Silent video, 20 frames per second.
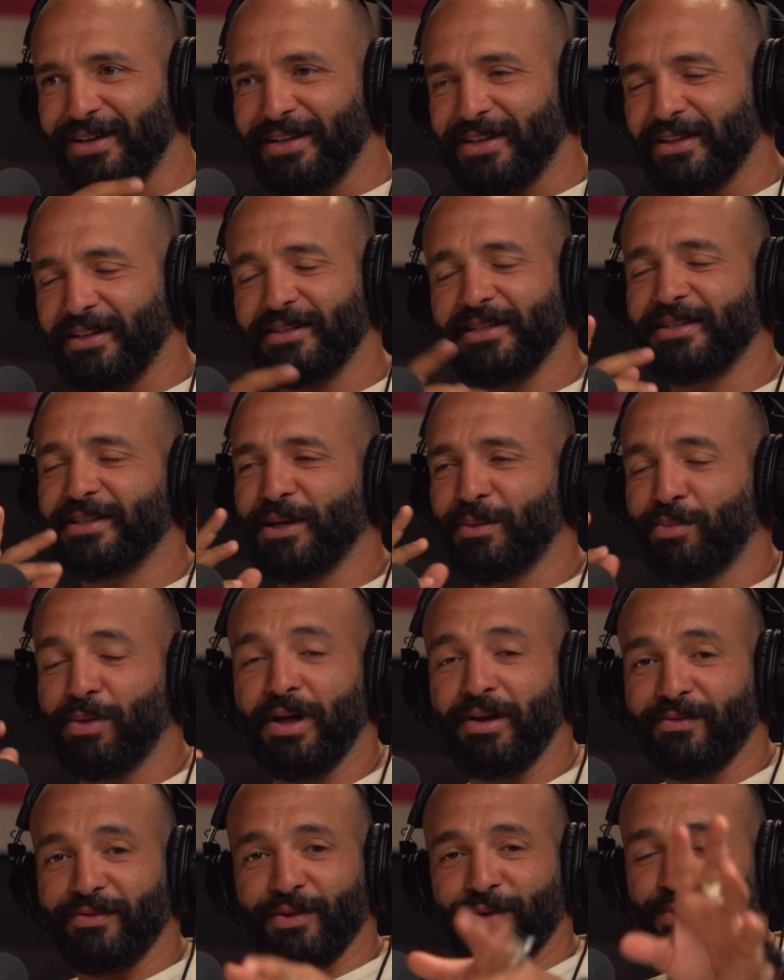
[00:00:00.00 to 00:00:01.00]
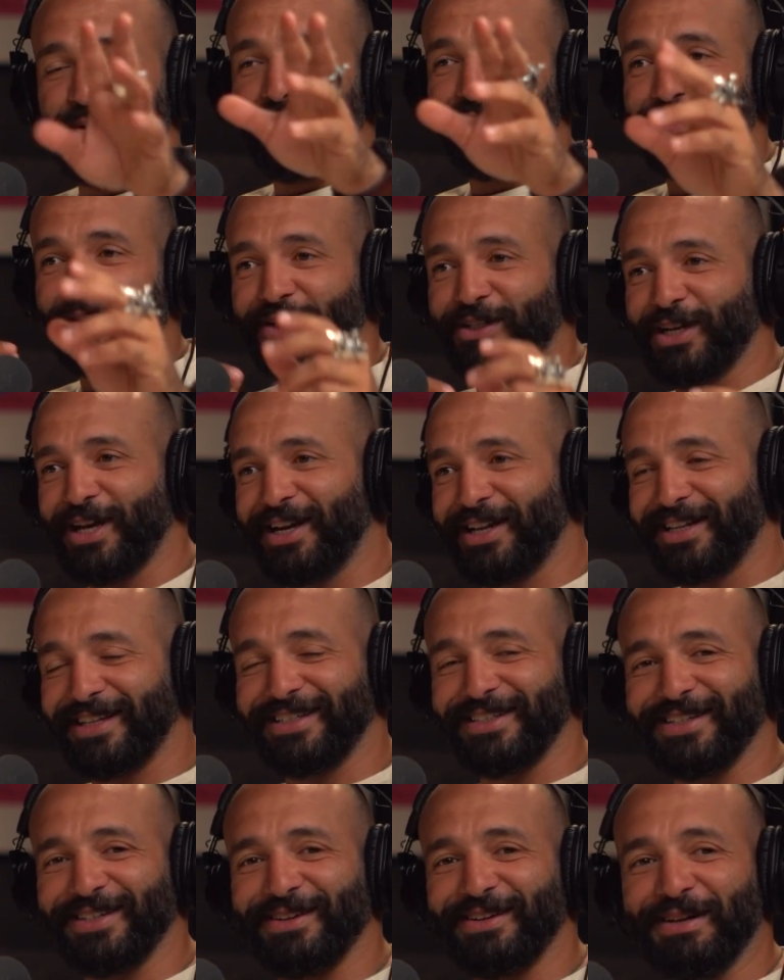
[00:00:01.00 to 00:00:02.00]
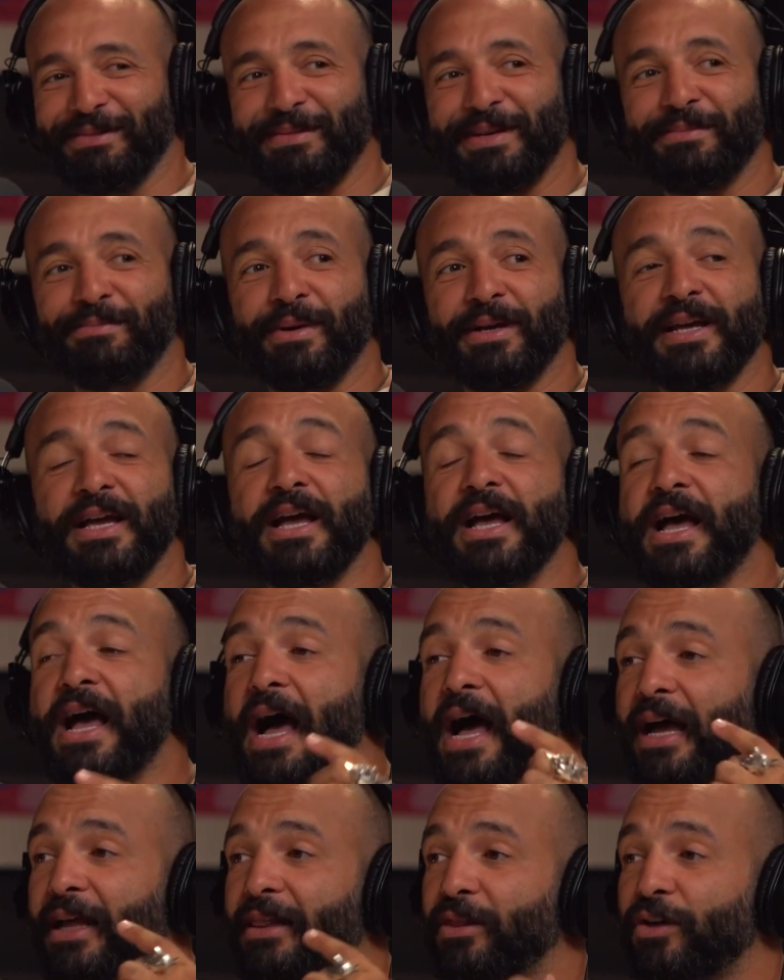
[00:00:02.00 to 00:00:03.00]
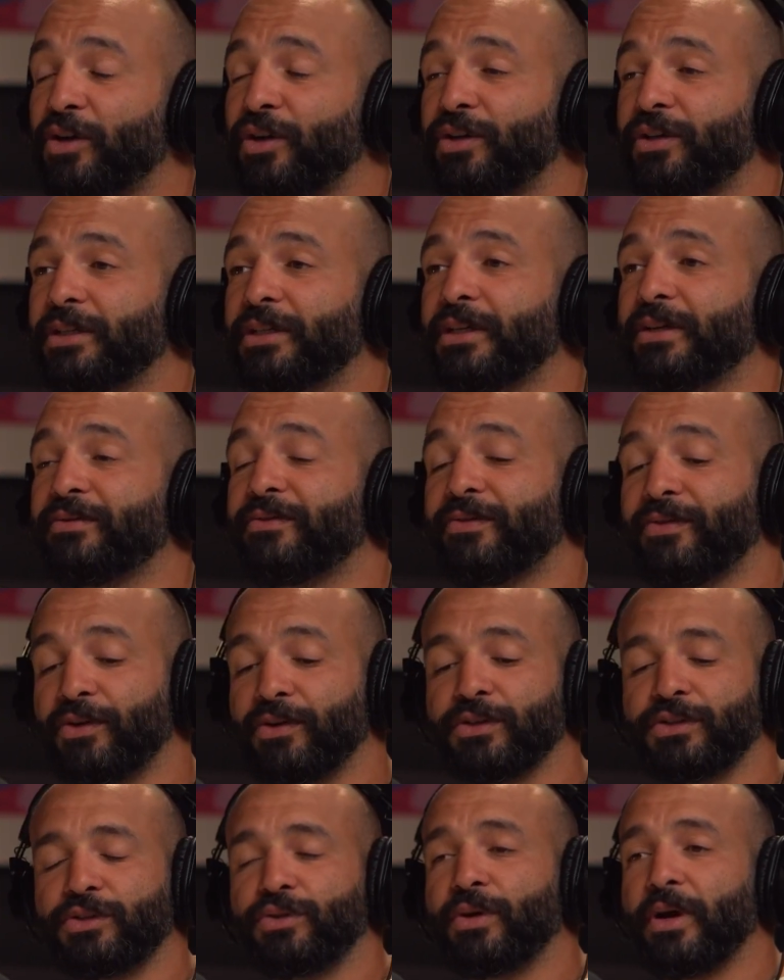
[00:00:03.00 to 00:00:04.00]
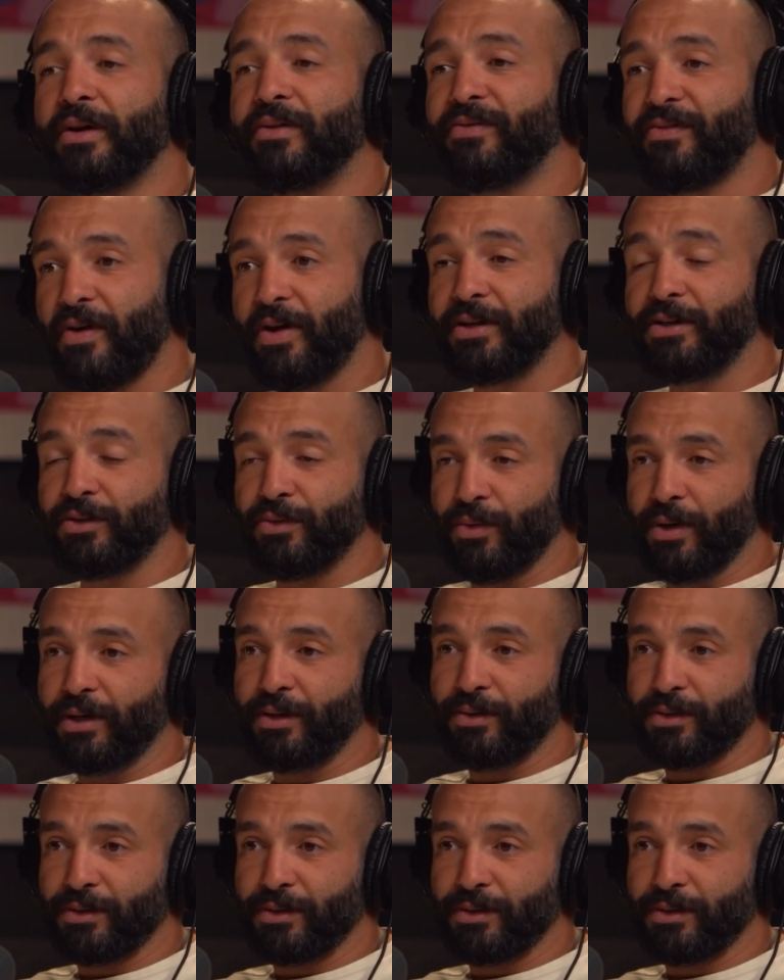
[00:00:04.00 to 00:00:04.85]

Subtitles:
This isn't a plug for whatever the channel is, you know what I mean? But I learned first you got to find your radio